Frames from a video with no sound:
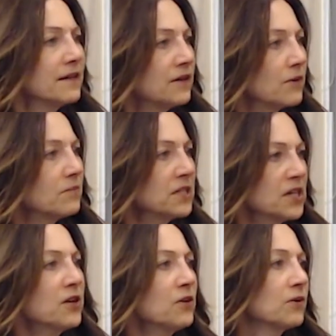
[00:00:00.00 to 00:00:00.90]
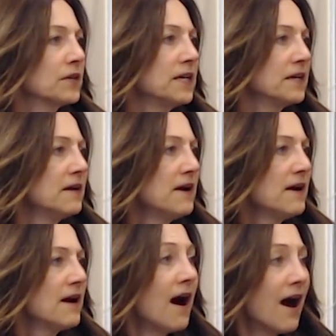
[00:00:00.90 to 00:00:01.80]
you know, particularly in
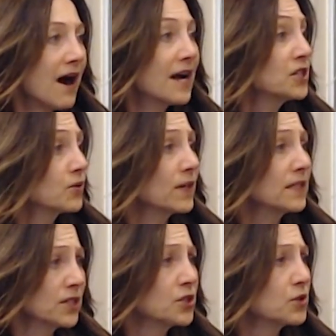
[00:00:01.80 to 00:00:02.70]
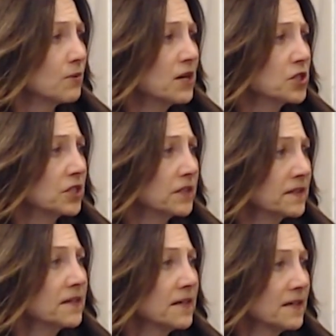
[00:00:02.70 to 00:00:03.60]
high stress
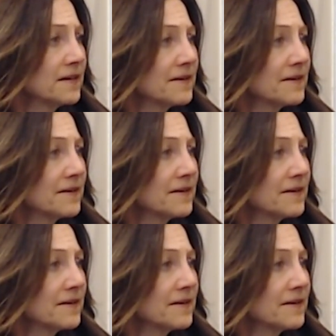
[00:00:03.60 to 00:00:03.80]
situations.